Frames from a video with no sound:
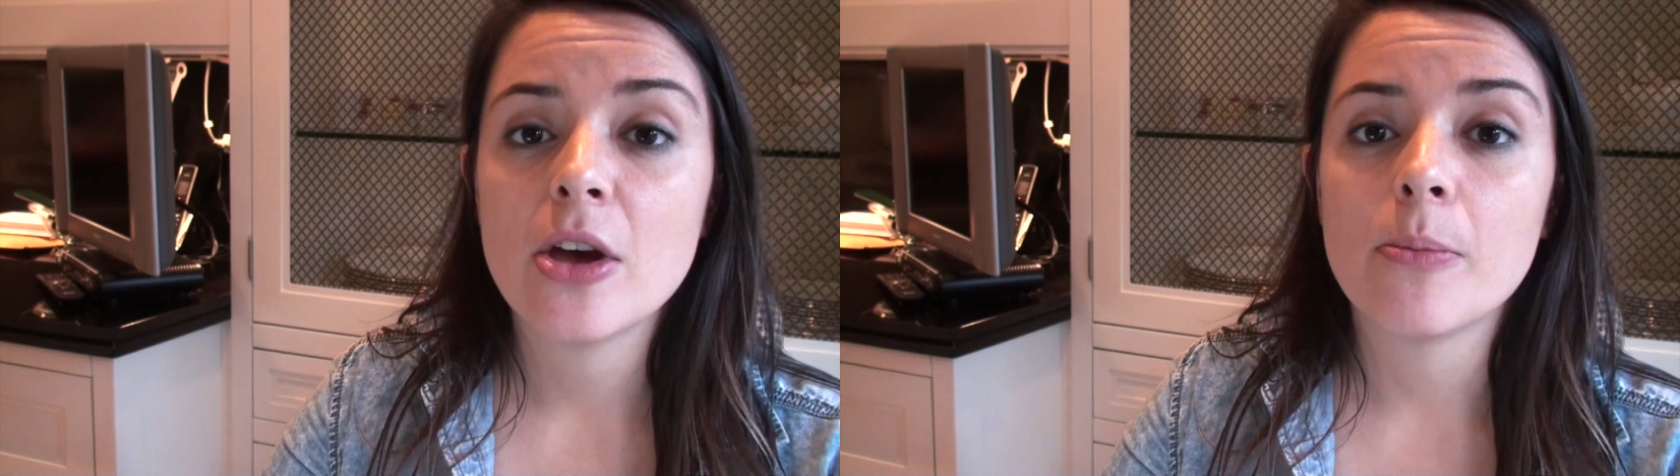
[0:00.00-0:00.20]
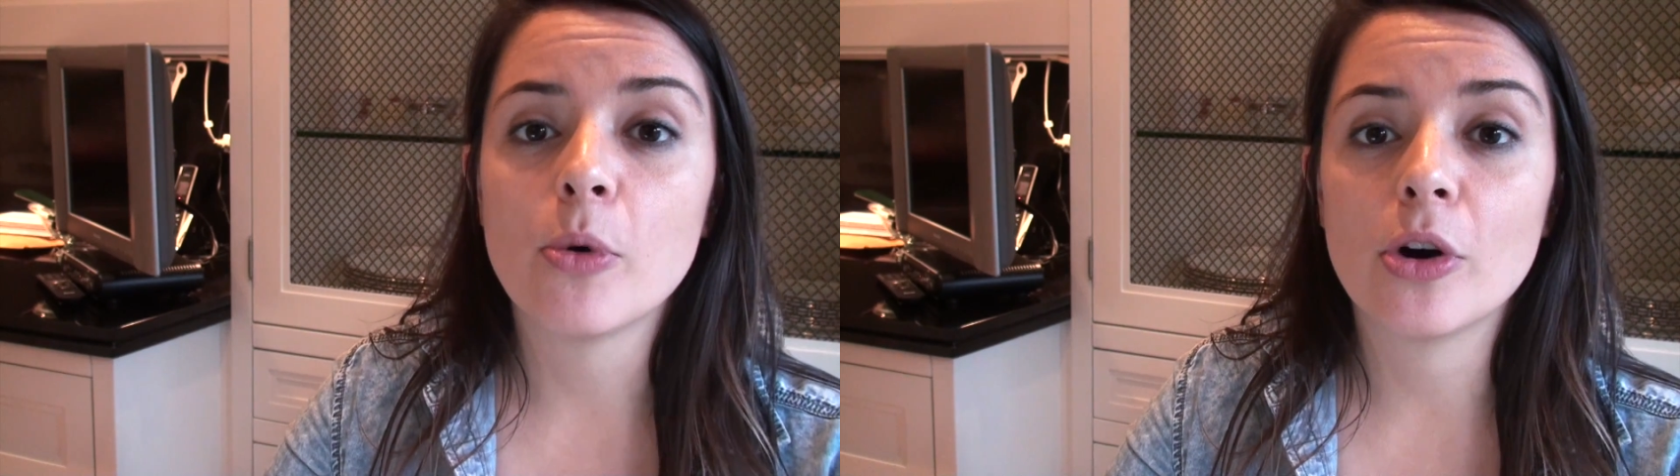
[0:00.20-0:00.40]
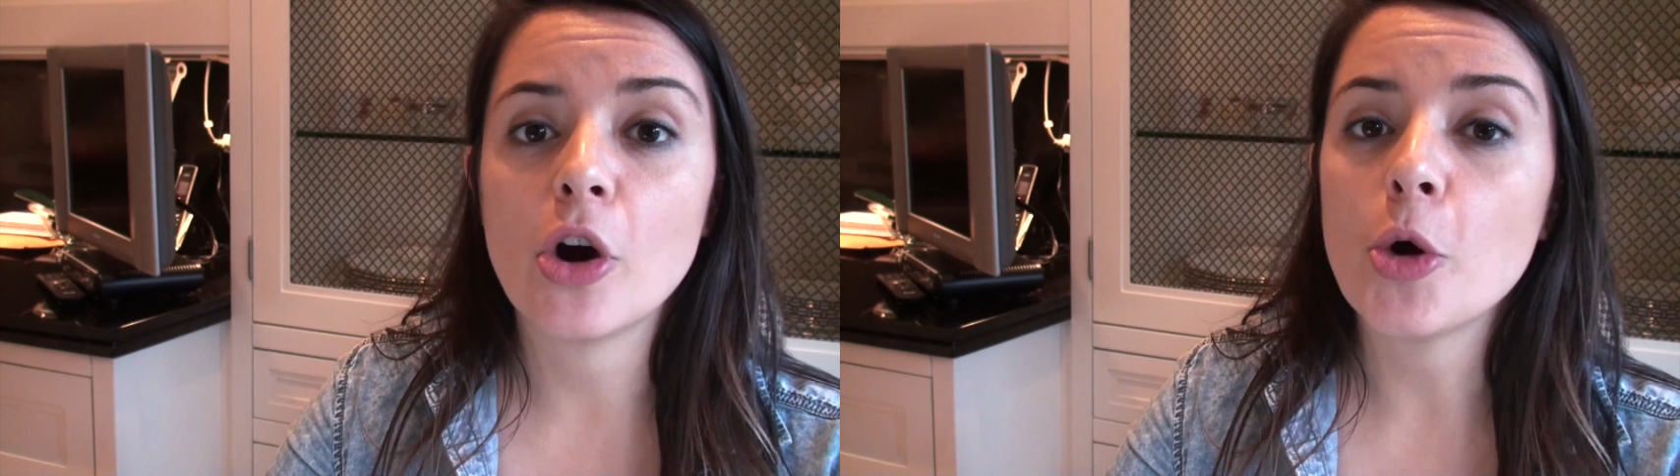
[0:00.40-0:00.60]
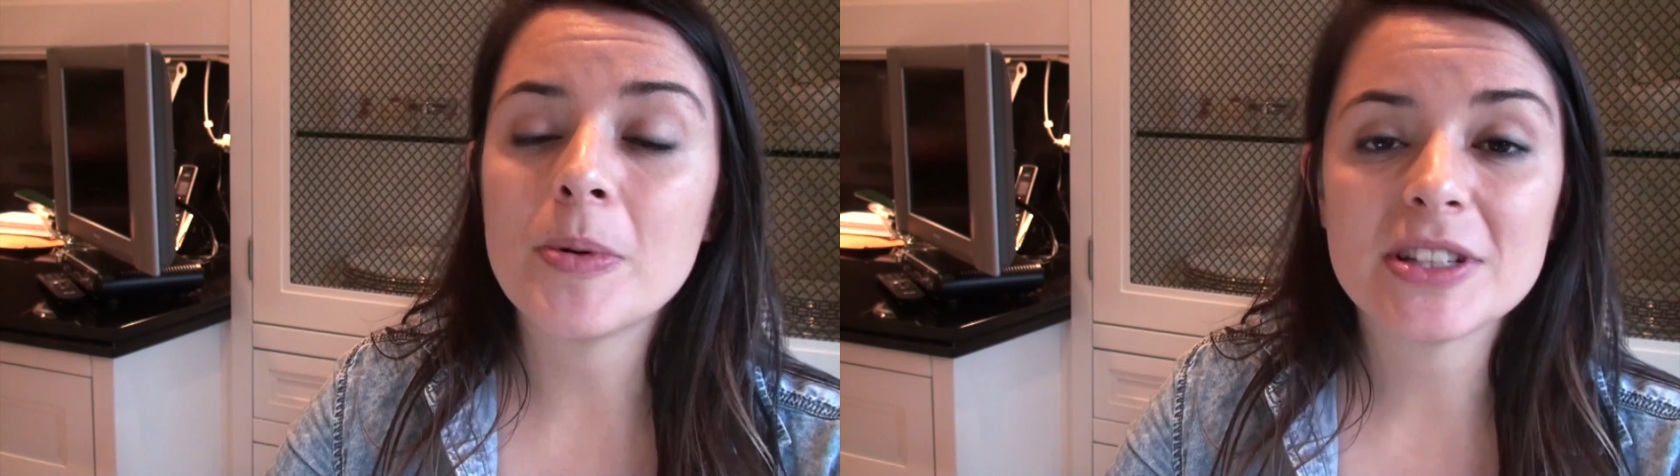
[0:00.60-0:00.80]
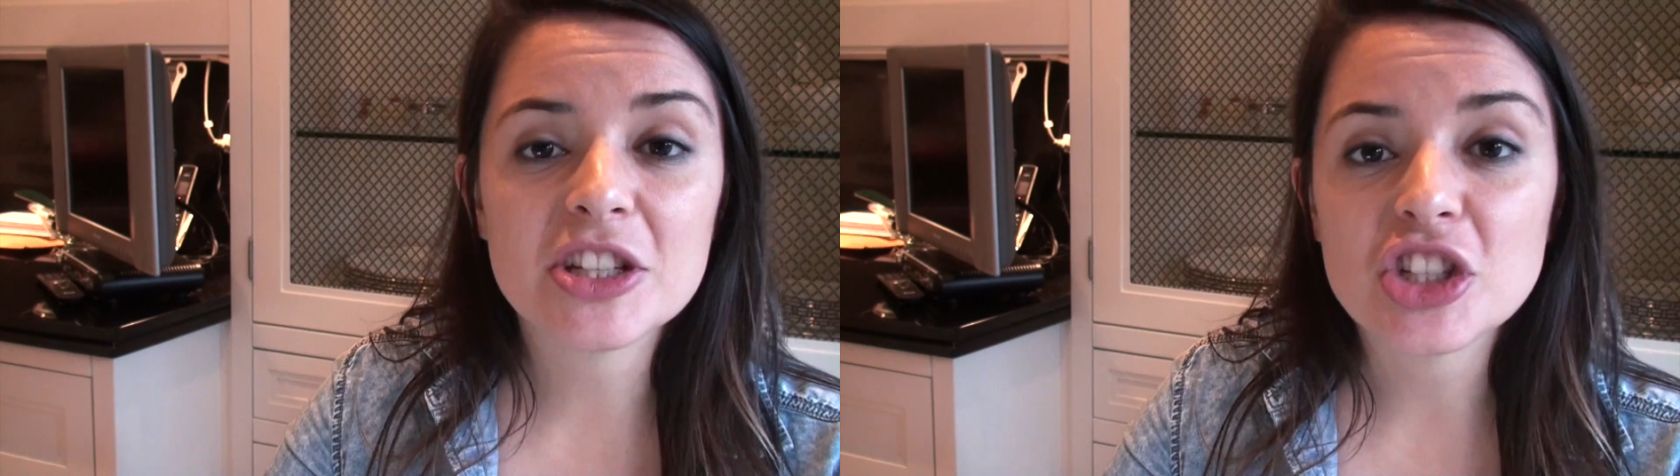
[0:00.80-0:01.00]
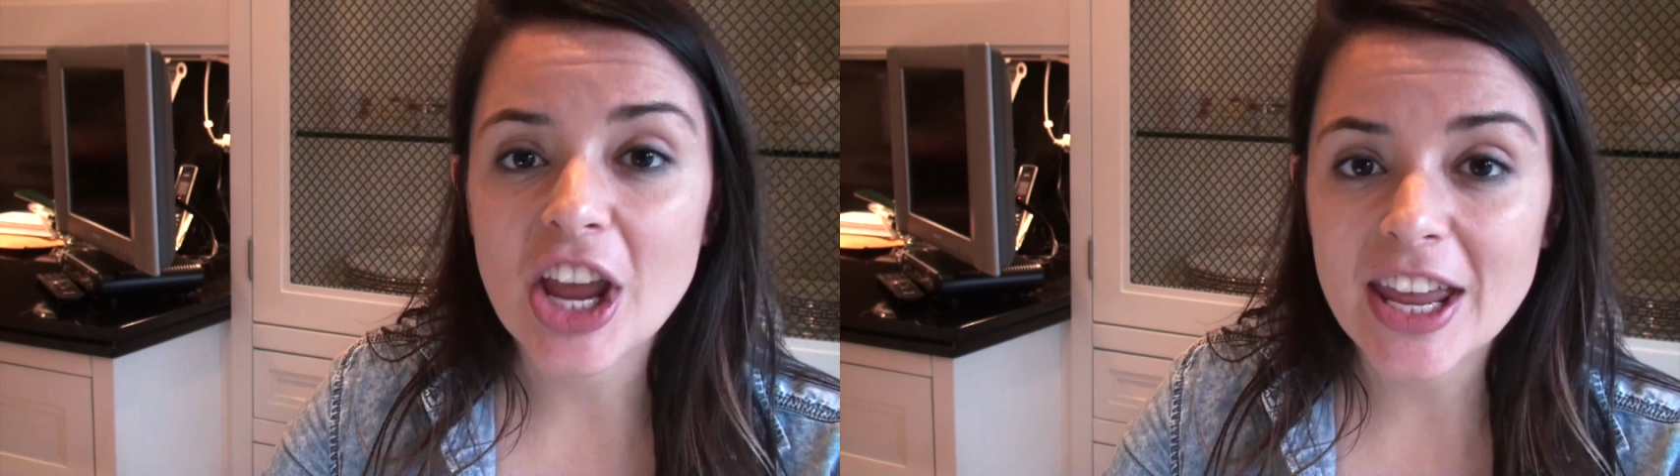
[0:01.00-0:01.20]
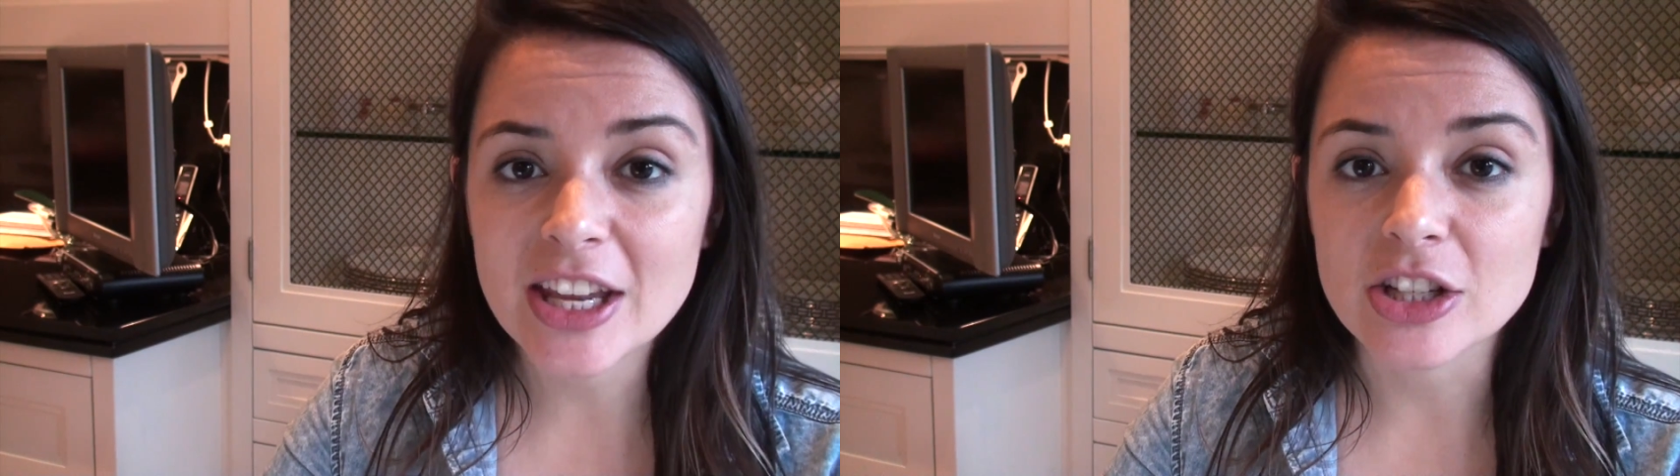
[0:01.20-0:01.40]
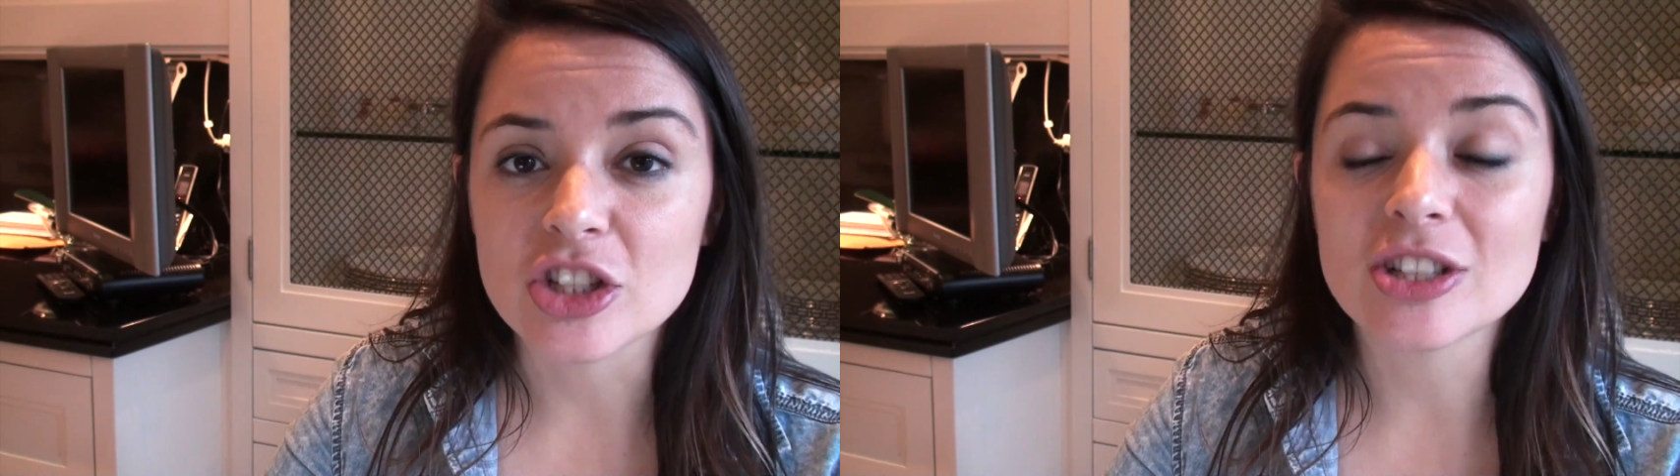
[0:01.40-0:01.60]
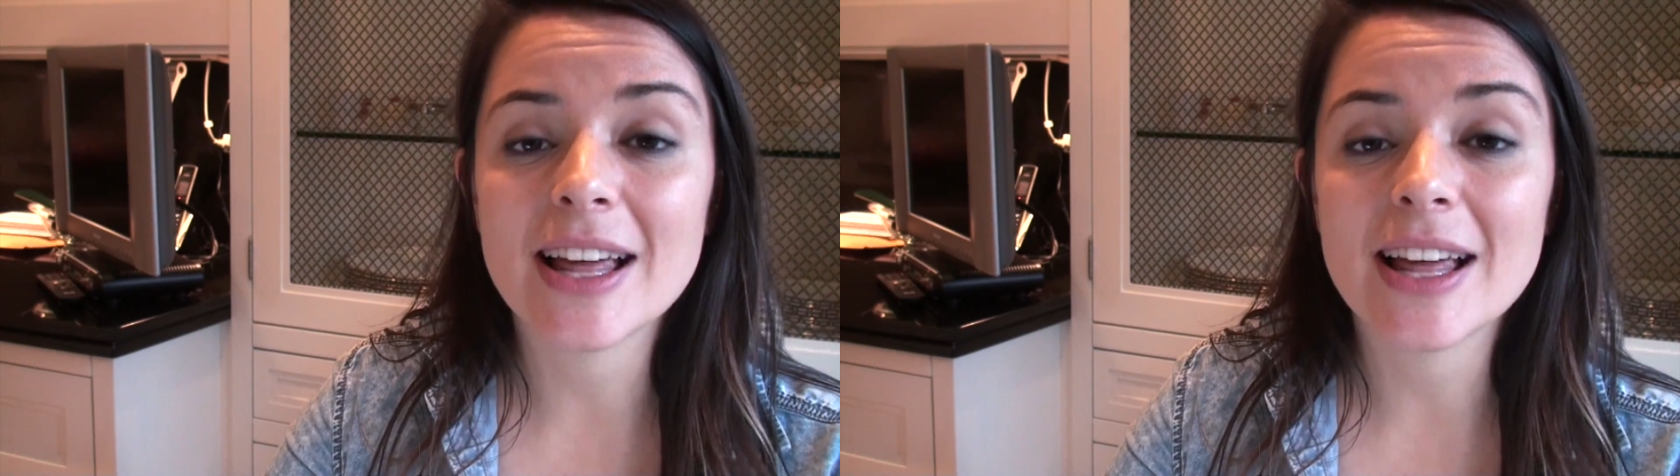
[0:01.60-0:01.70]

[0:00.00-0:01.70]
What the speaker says: more open to change,